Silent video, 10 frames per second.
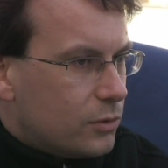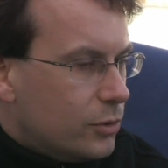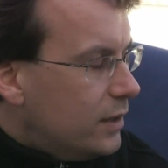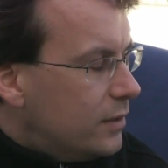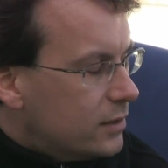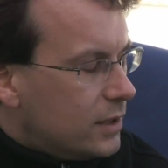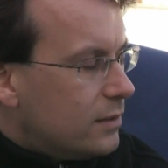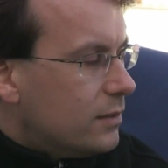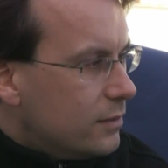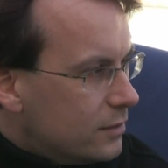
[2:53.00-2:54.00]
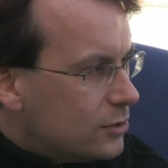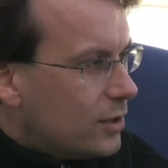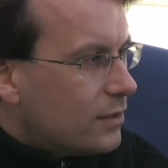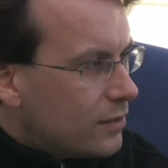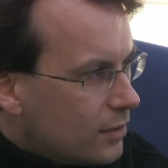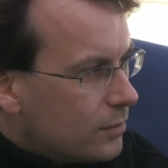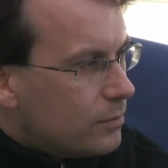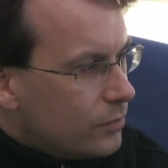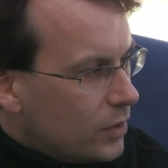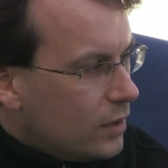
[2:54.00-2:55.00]
integrate just
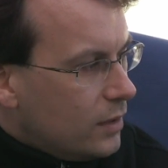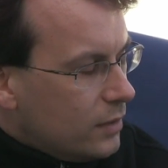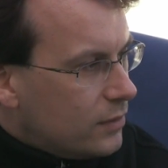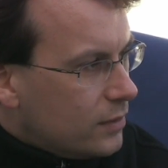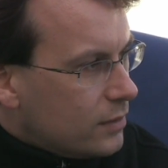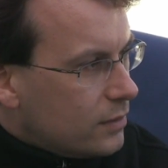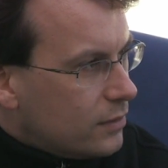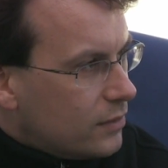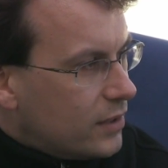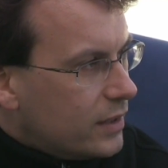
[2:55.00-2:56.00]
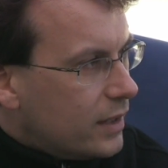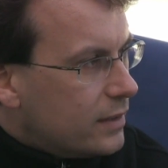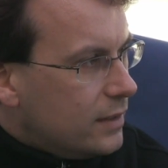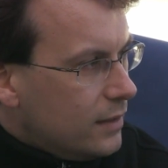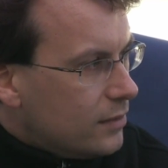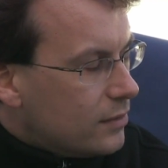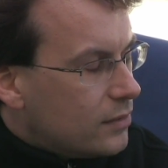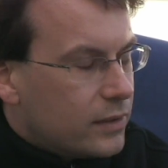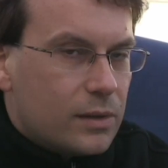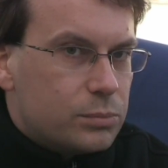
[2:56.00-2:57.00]
the single ideas and the
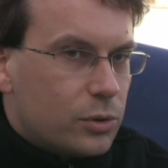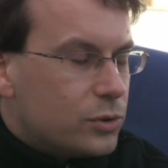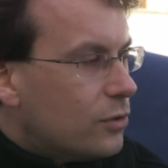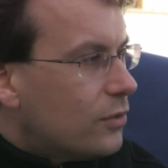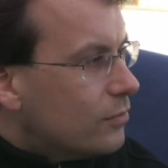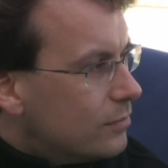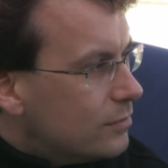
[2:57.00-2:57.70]
single approaches.